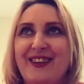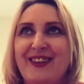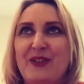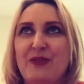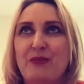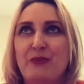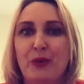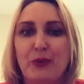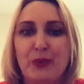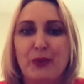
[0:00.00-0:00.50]

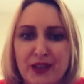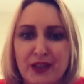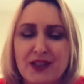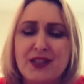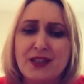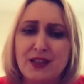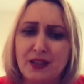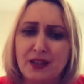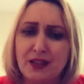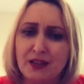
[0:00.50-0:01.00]
but we can
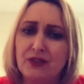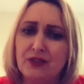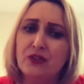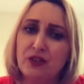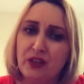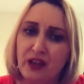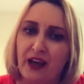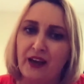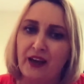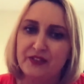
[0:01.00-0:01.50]
still look
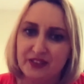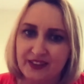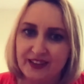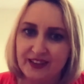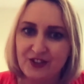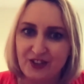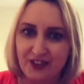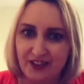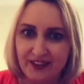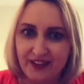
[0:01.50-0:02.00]
after each
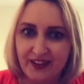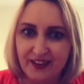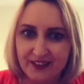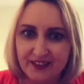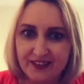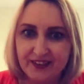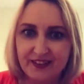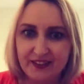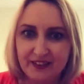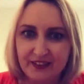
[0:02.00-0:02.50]
other.
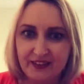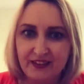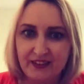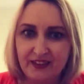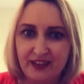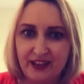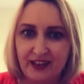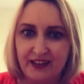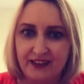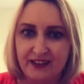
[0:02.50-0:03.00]

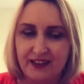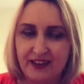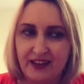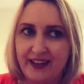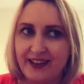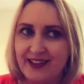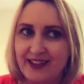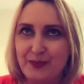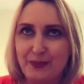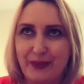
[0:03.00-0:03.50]
And
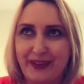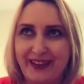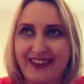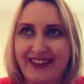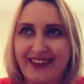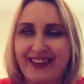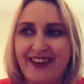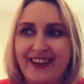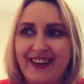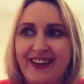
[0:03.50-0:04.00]
it's
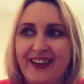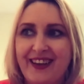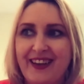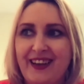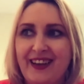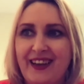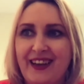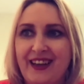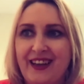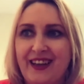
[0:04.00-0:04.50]
been
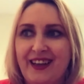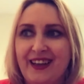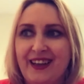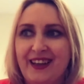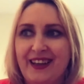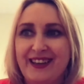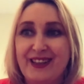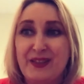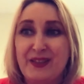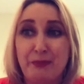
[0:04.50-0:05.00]

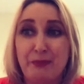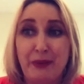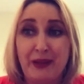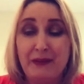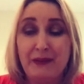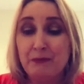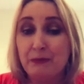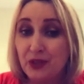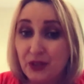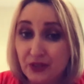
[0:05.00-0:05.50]

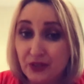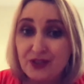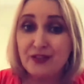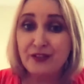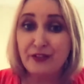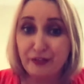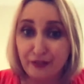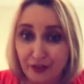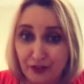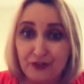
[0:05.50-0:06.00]

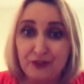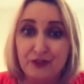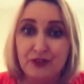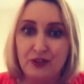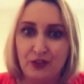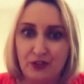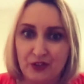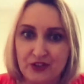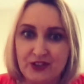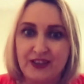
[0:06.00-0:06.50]
beautiful,
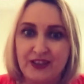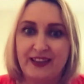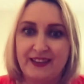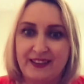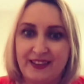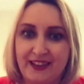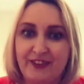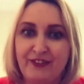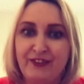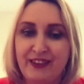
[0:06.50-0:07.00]
Lawton.
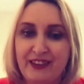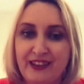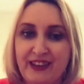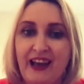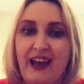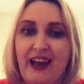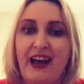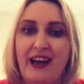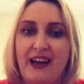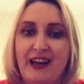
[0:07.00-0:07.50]
It really
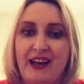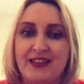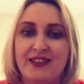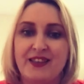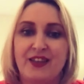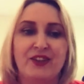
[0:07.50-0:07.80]
has. Our